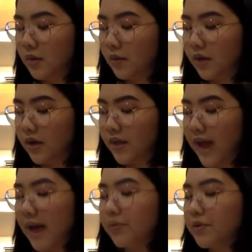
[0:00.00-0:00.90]
When all the
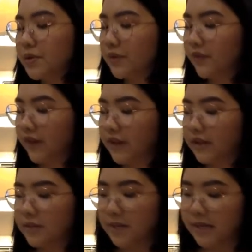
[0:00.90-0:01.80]
apples were
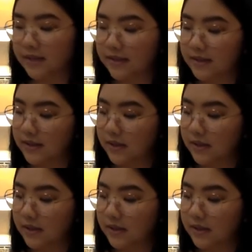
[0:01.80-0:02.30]
finally picked,